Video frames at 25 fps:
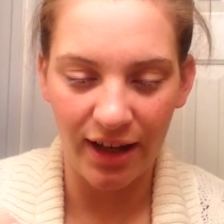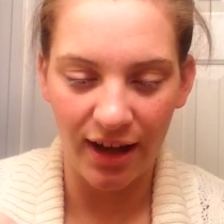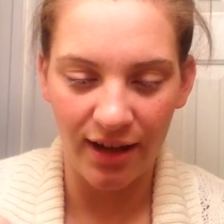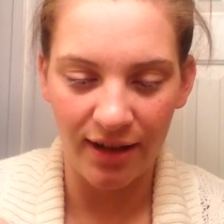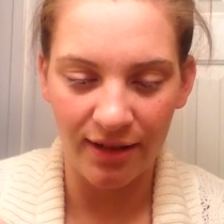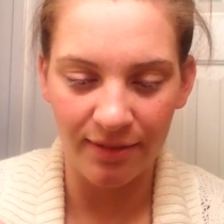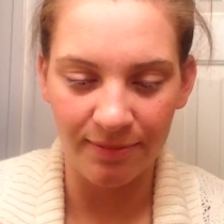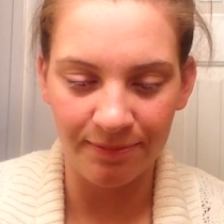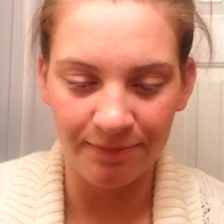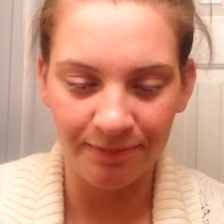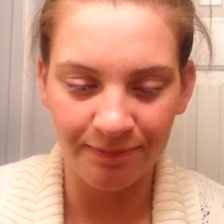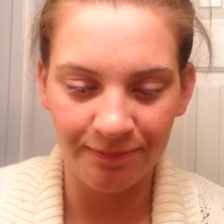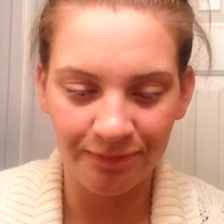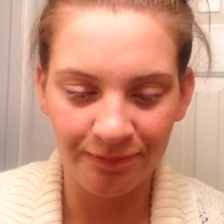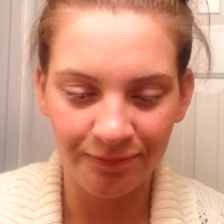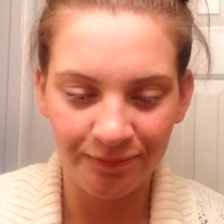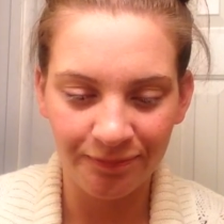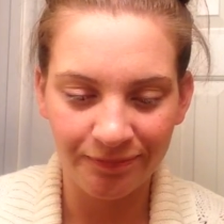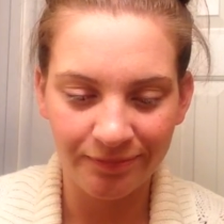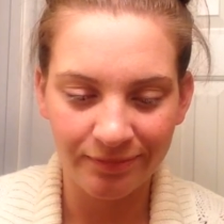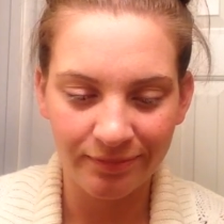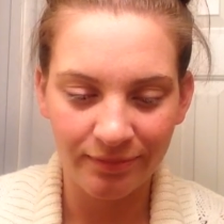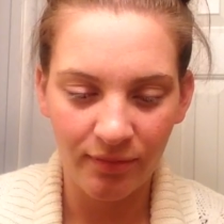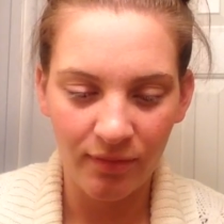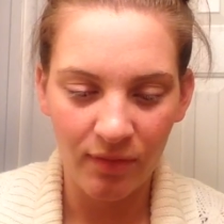
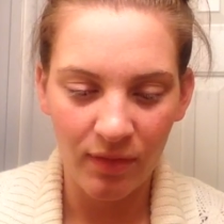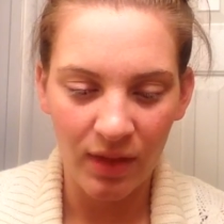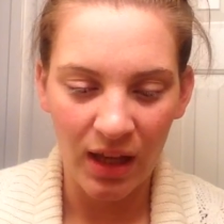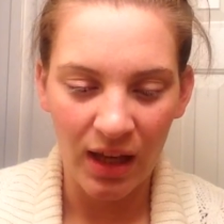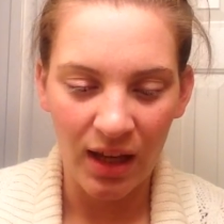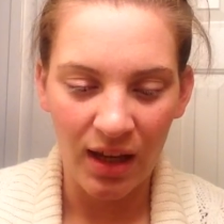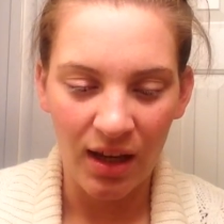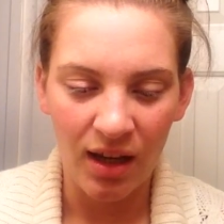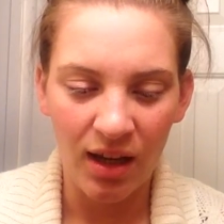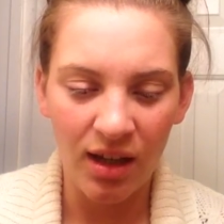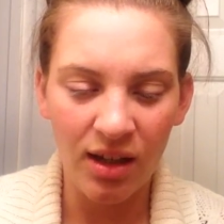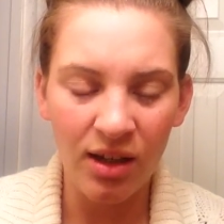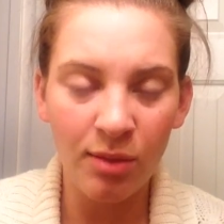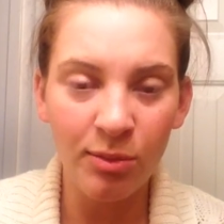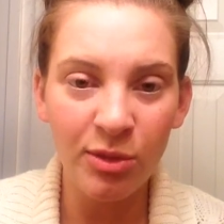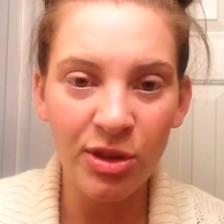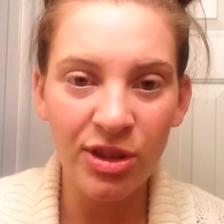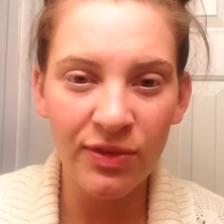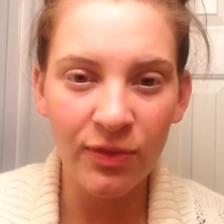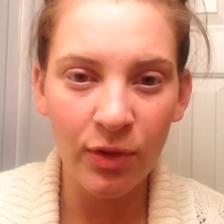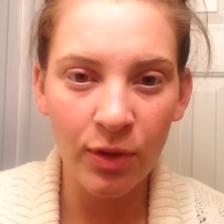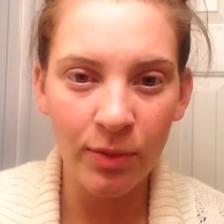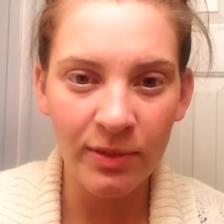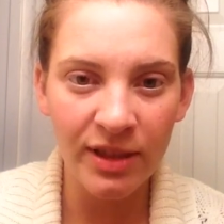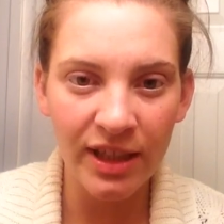it
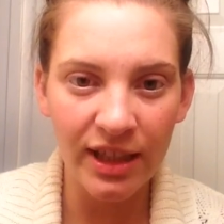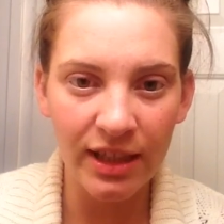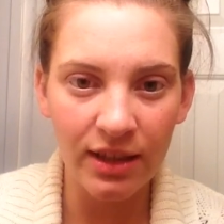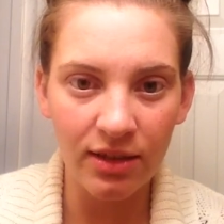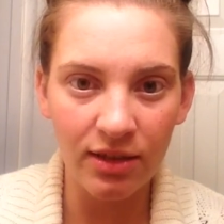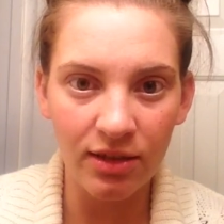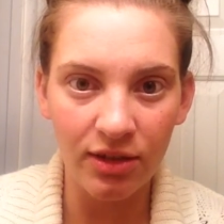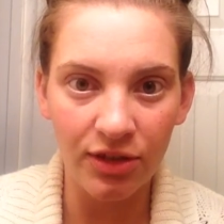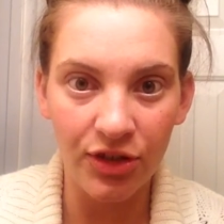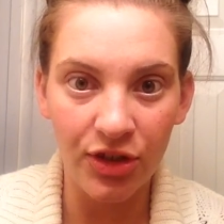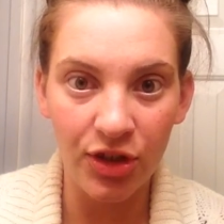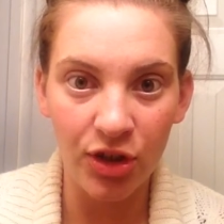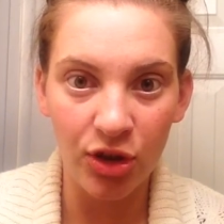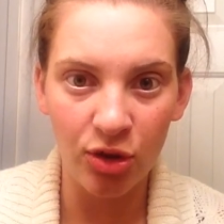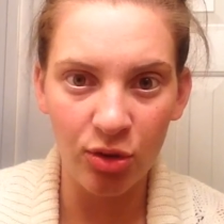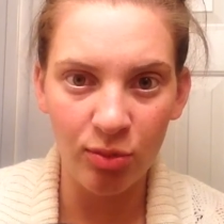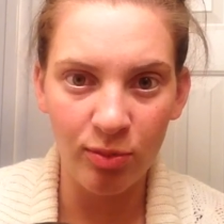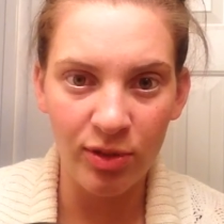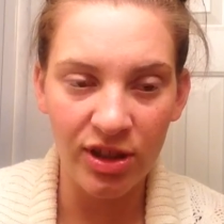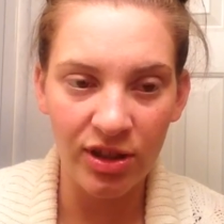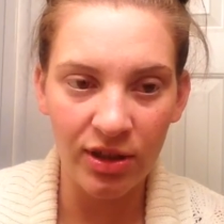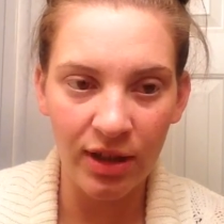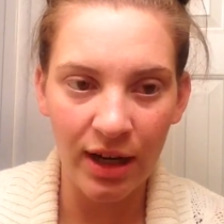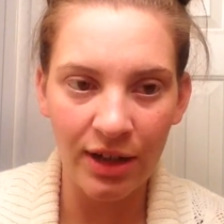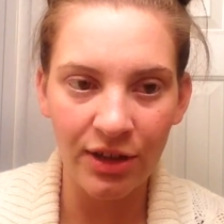almost forms like little
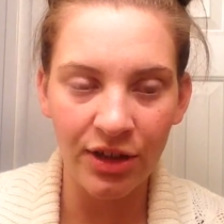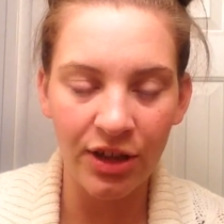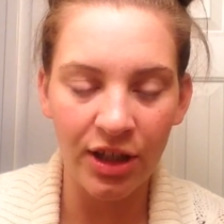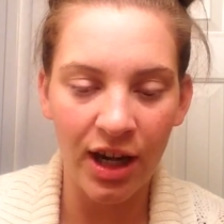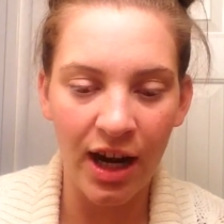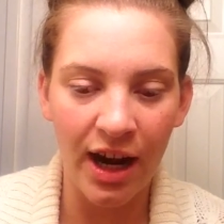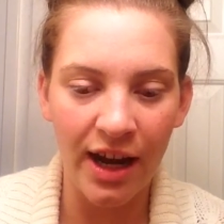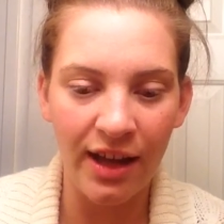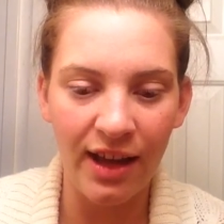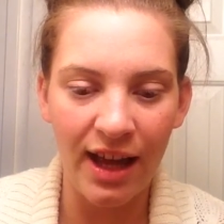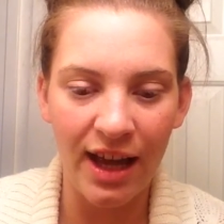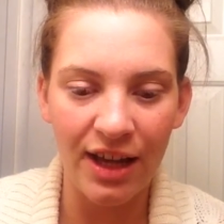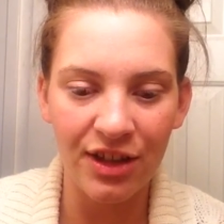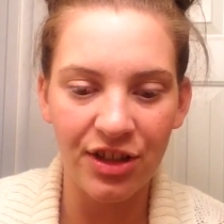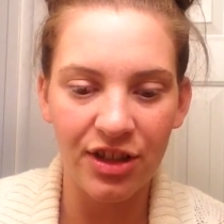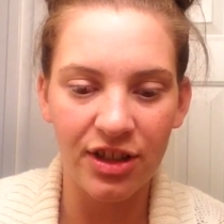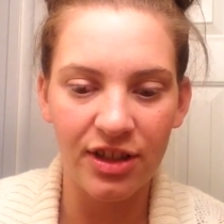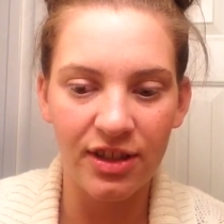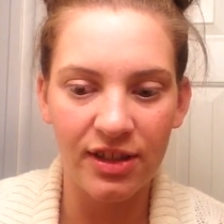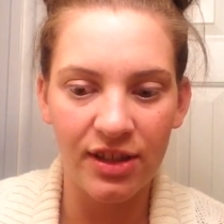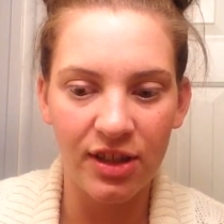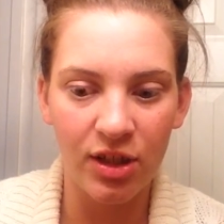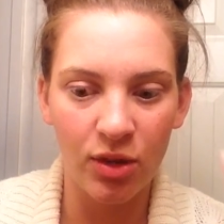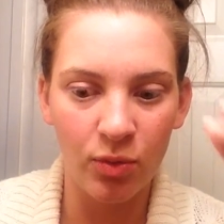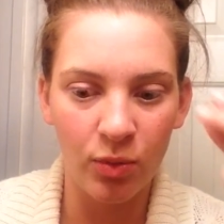tubes around your
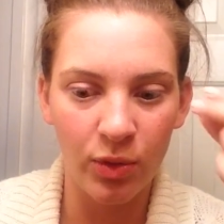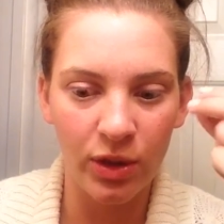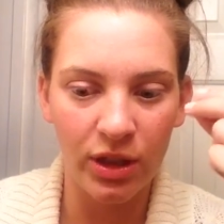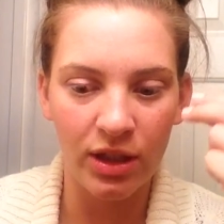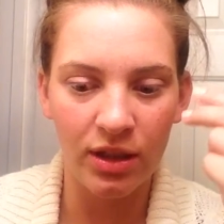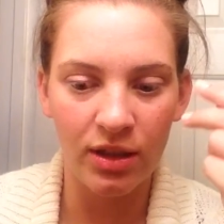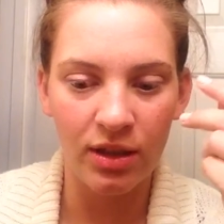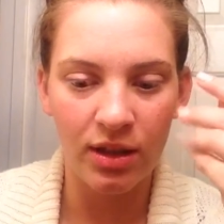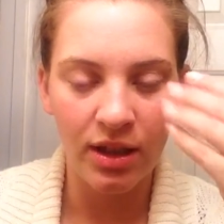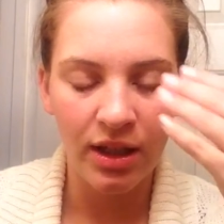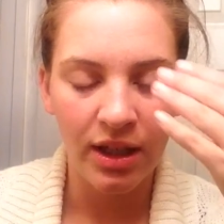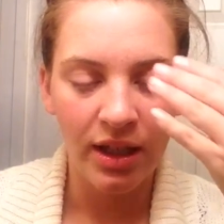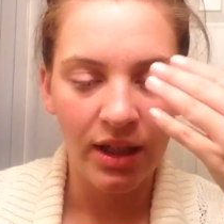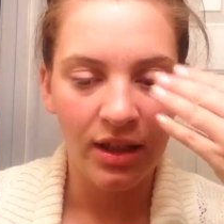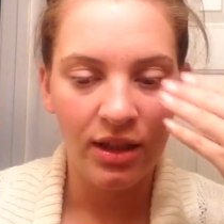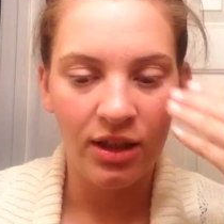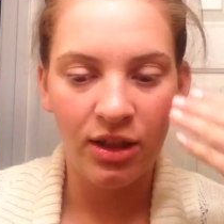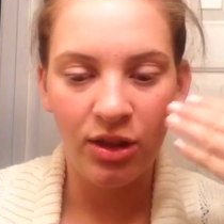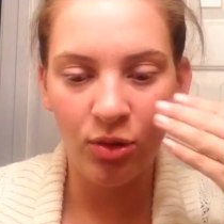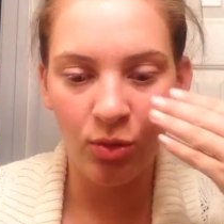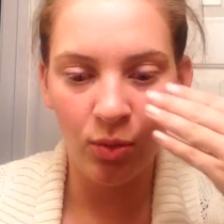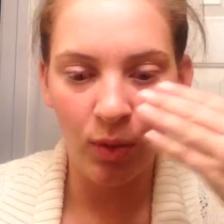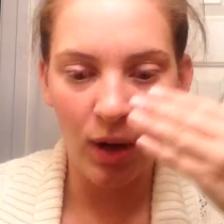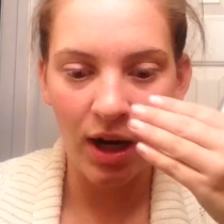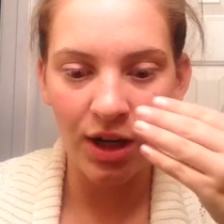eyelashes, so when
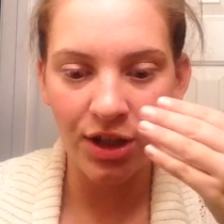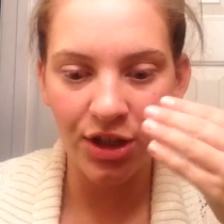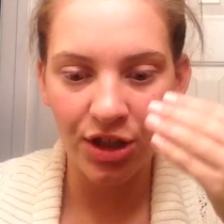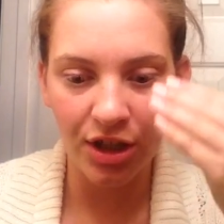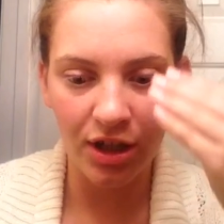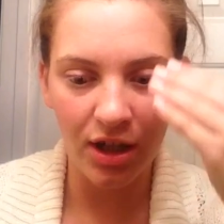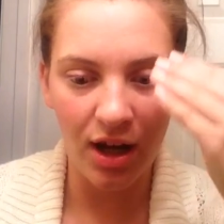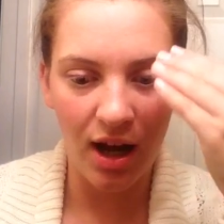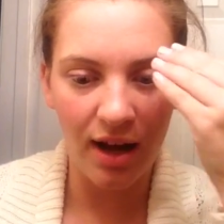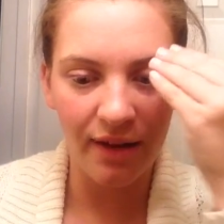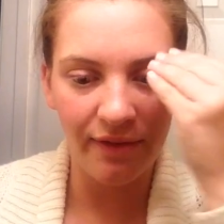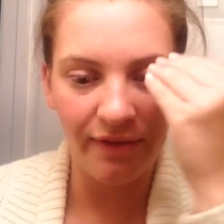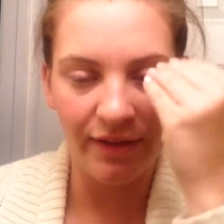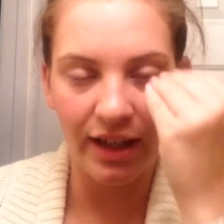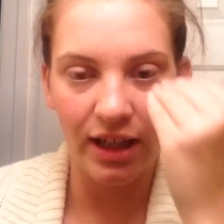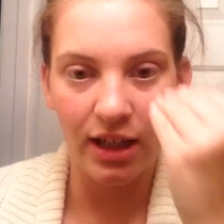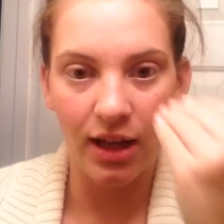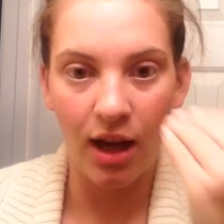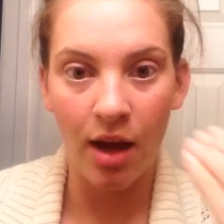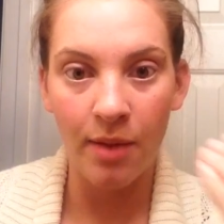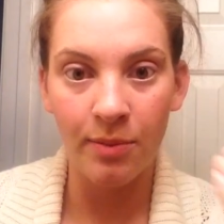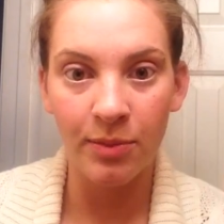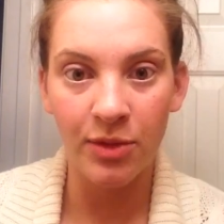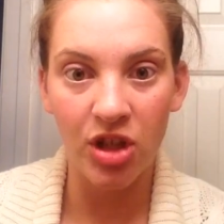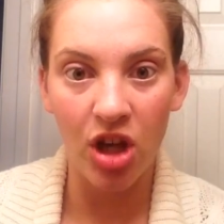you wash it off, it
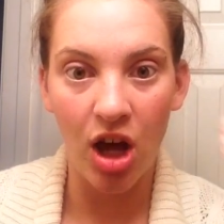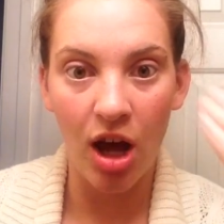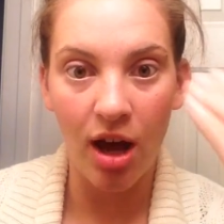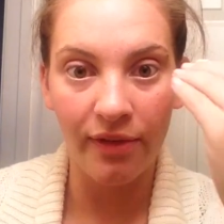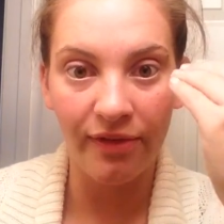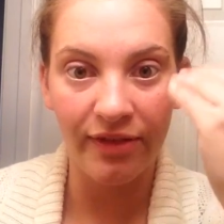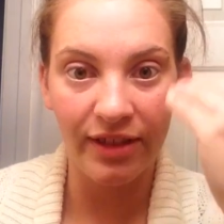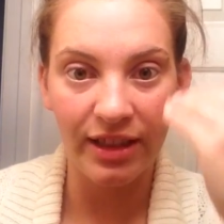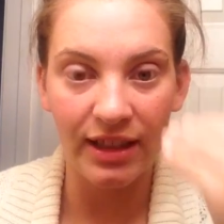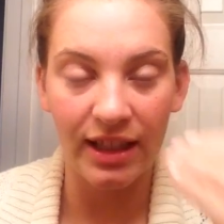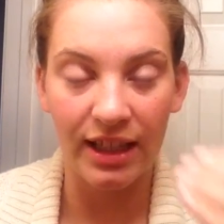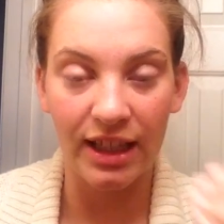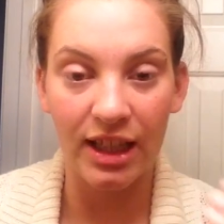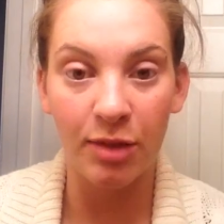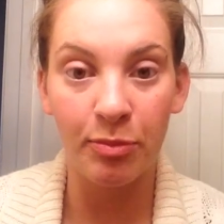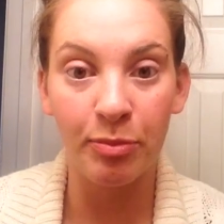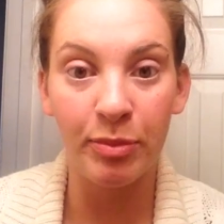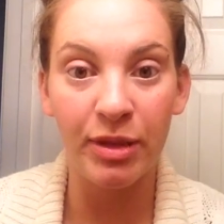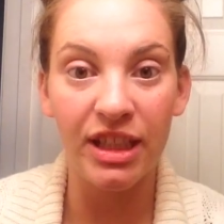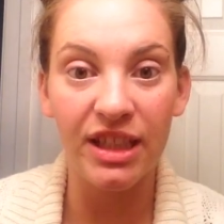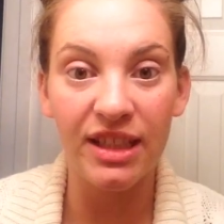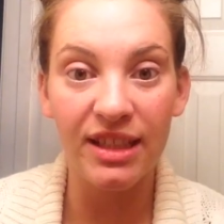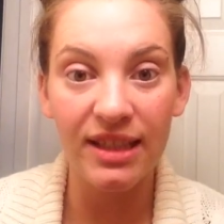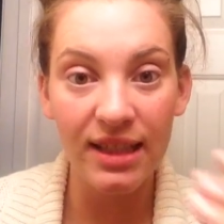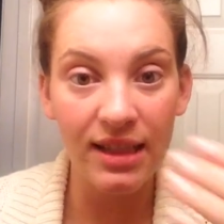comes off in like
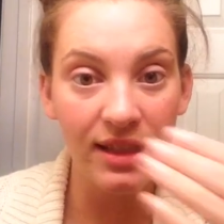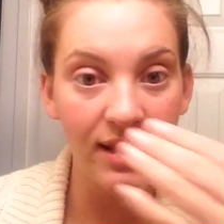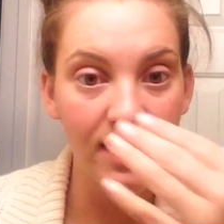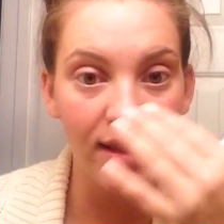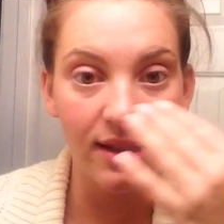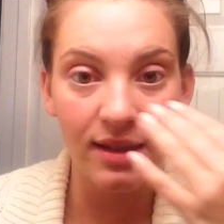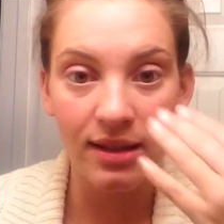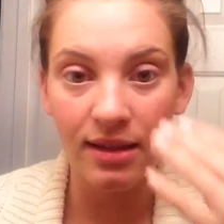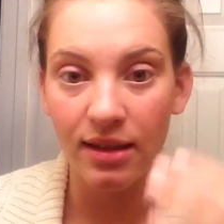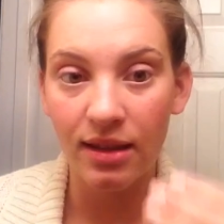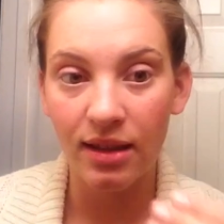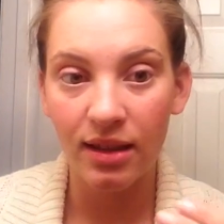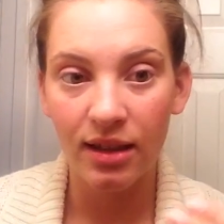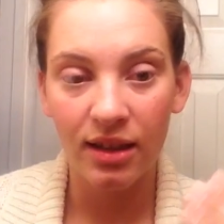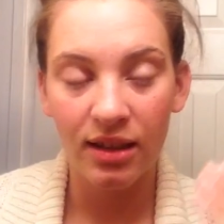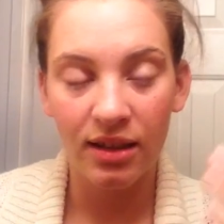pieces,